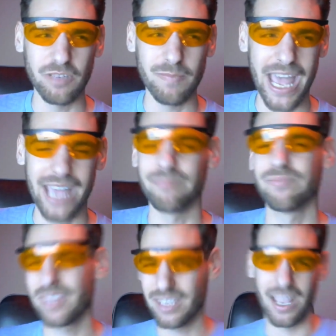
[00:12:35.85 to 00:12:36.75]
you met?
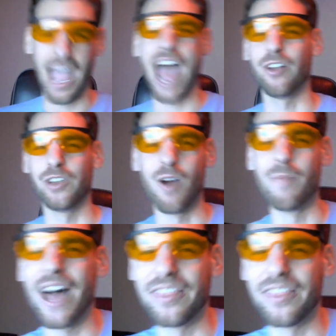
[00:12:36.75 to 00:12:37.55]
I don't know about